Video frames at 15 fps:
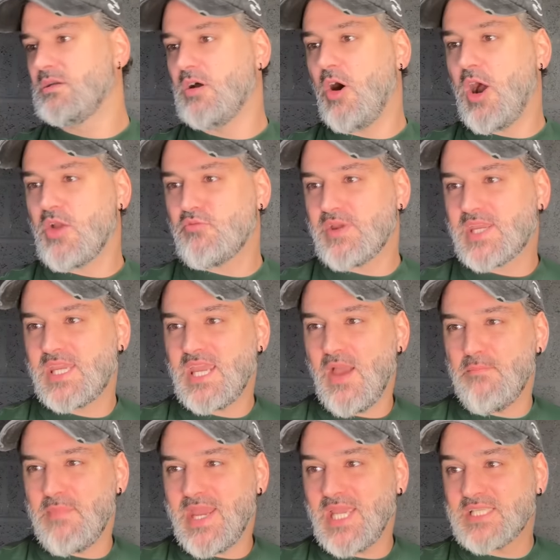Hi Ricky,
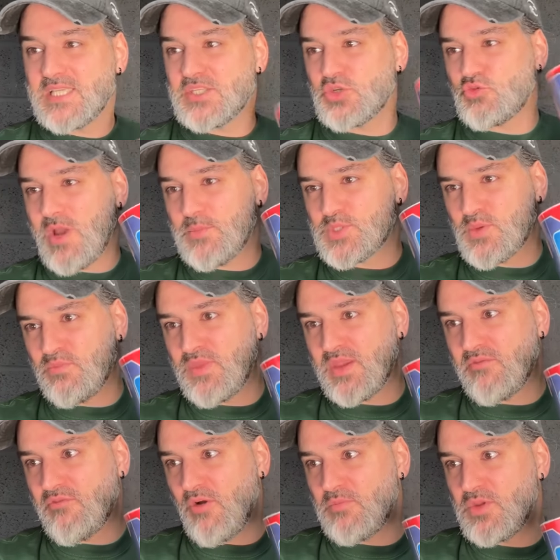amazing to grab something
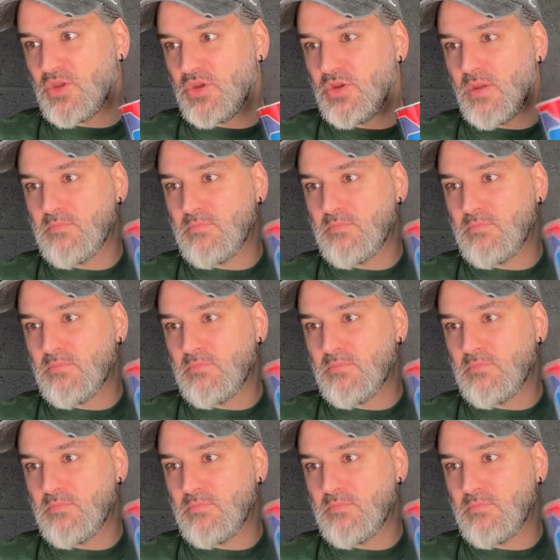from you.